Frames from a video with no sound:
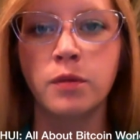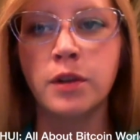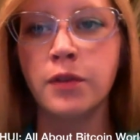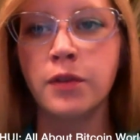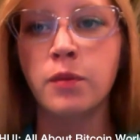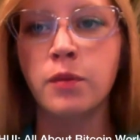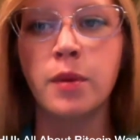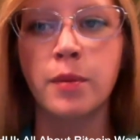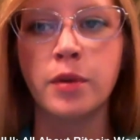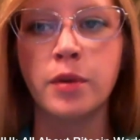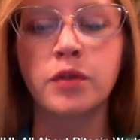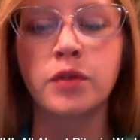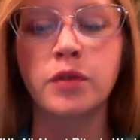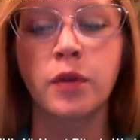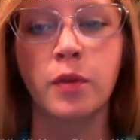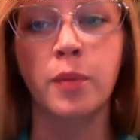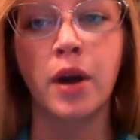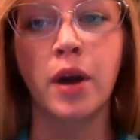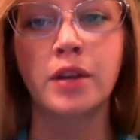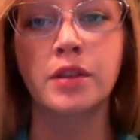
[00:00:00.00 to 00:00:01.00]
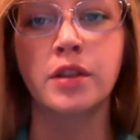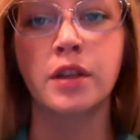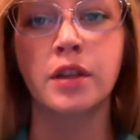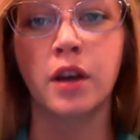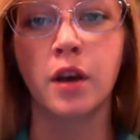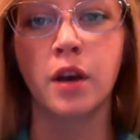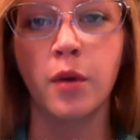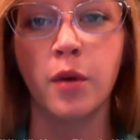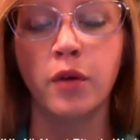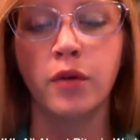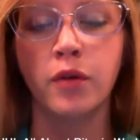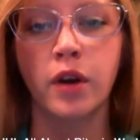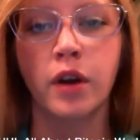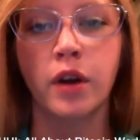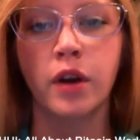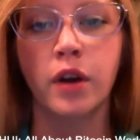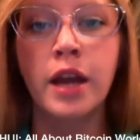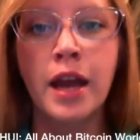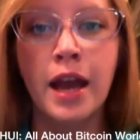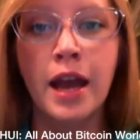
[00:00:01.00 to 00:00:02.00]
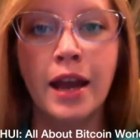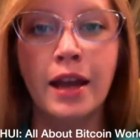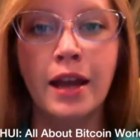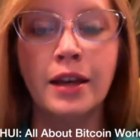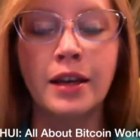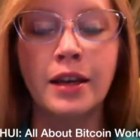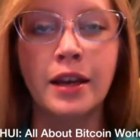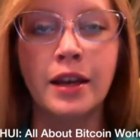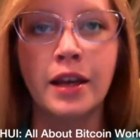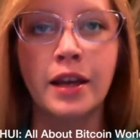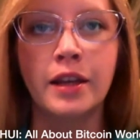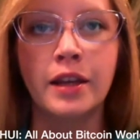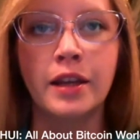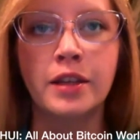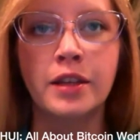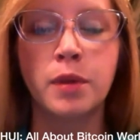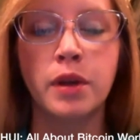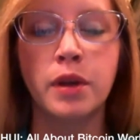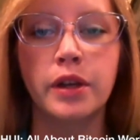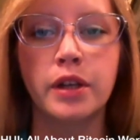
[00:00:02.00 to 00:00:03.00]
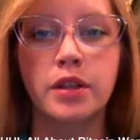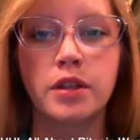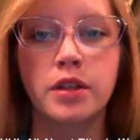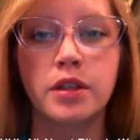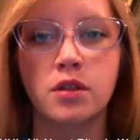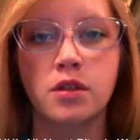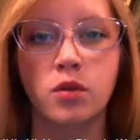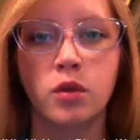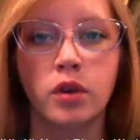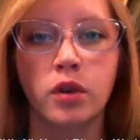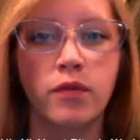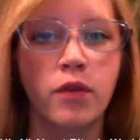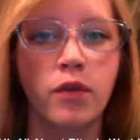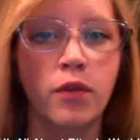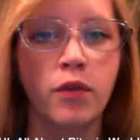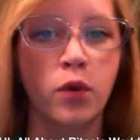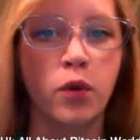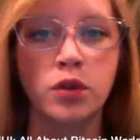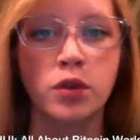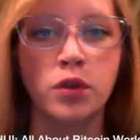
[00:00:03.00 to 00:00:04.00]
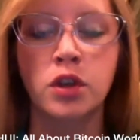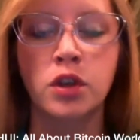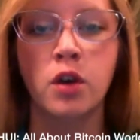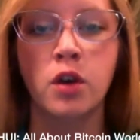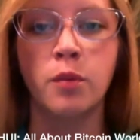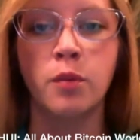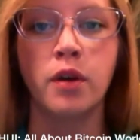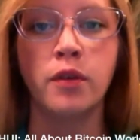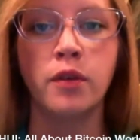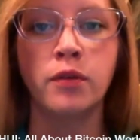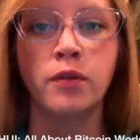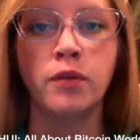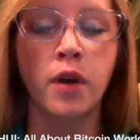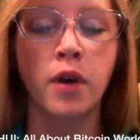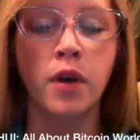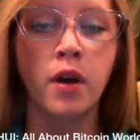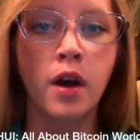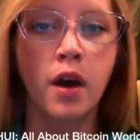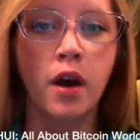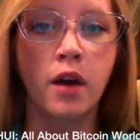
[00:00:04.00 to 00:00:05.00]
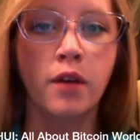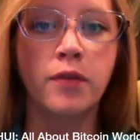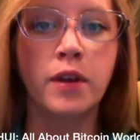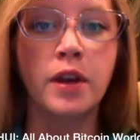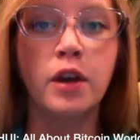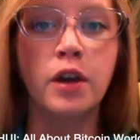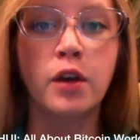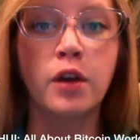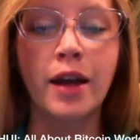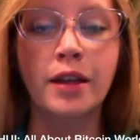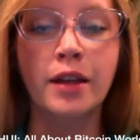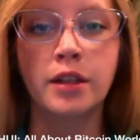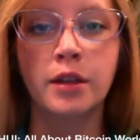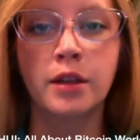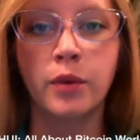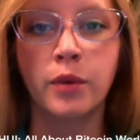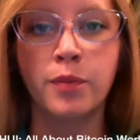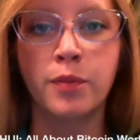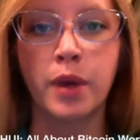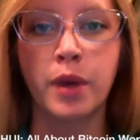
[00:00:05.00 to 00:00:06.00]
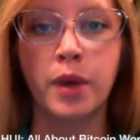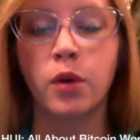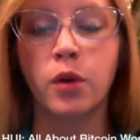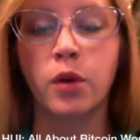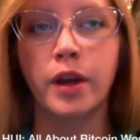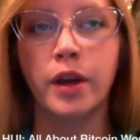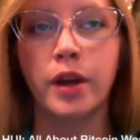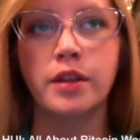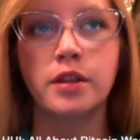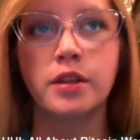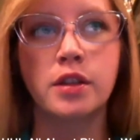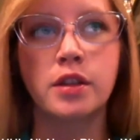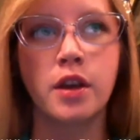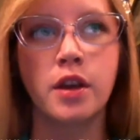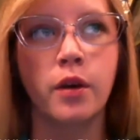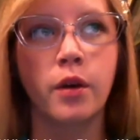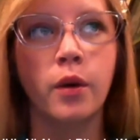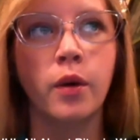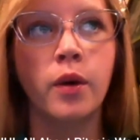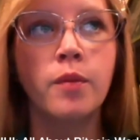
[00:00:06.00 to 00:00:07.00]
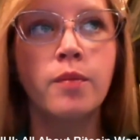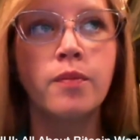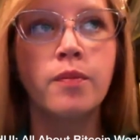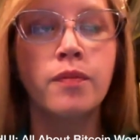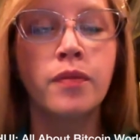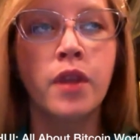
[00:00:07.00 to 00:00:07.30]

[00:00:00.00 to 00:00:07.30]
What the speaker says: different members from the press to come over and experience sort of the full scope of interacting with Bitcoin. So